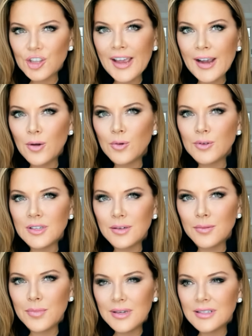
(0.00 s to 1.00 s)

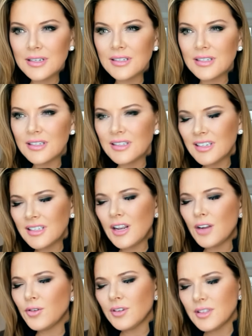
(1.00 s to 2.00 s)
thousand businesses,
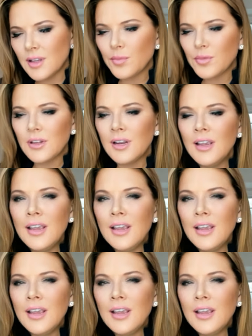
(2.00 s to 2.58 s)
600 and something